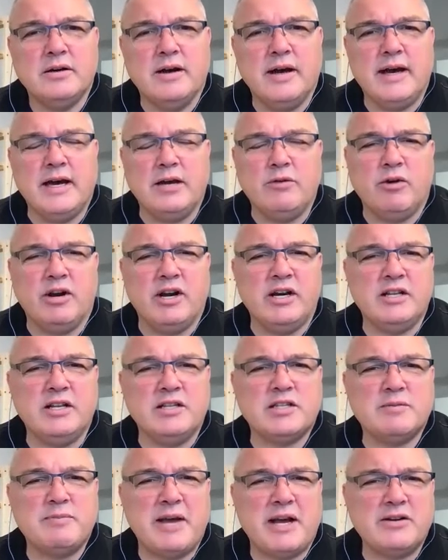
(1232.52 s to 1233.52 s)
And when an
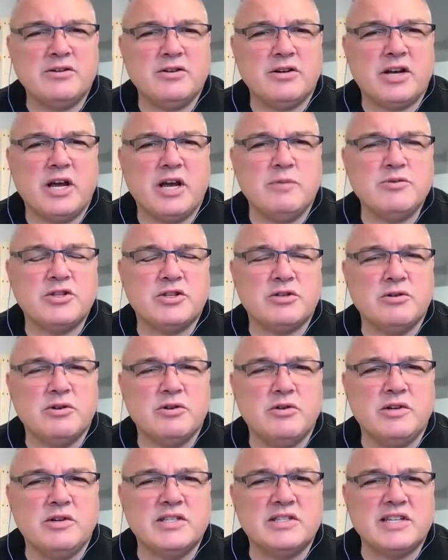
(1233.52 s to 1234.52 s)
inspector comes
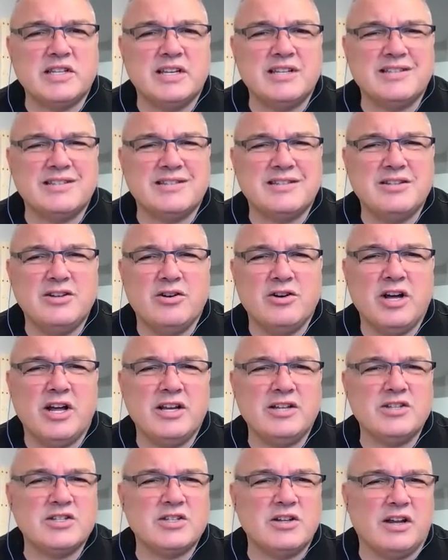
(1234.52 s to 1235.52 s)
through and says, you're not
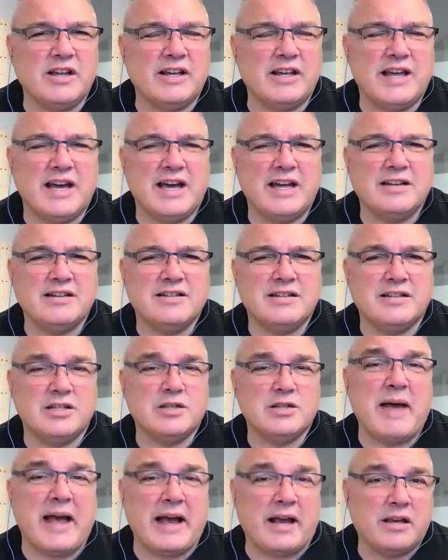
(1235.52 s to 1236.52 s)
installing that to
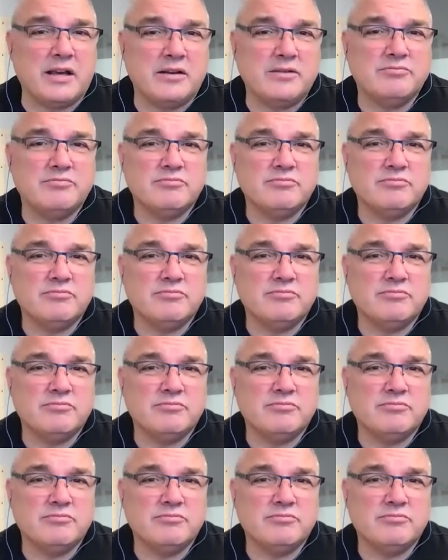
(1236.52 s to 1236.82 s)
spec,